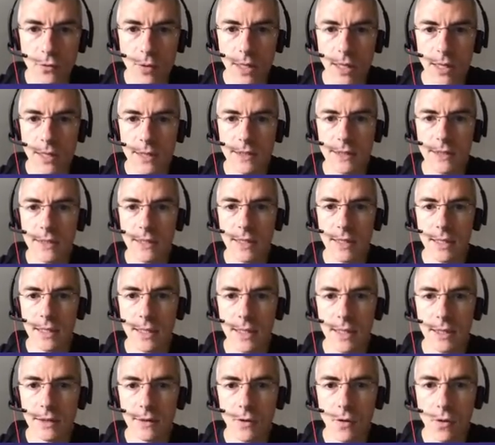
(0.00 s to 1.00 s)
we can see
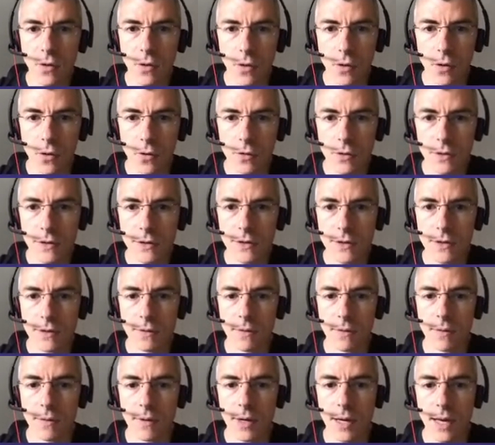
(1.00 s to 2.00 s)
it holds
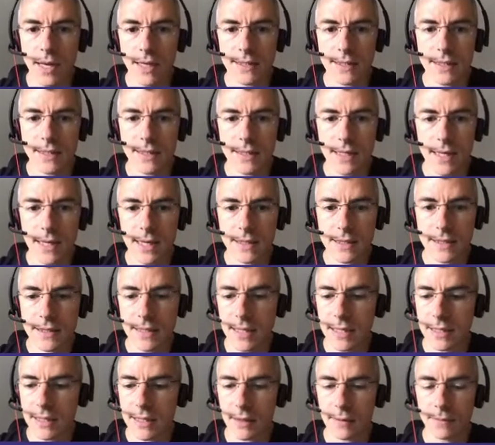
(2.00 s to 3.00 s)
less and less
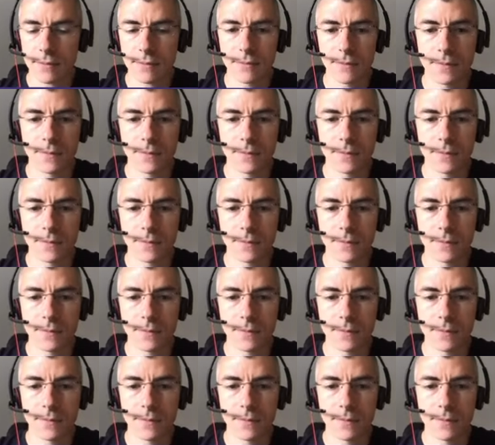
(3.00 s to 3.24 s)
data.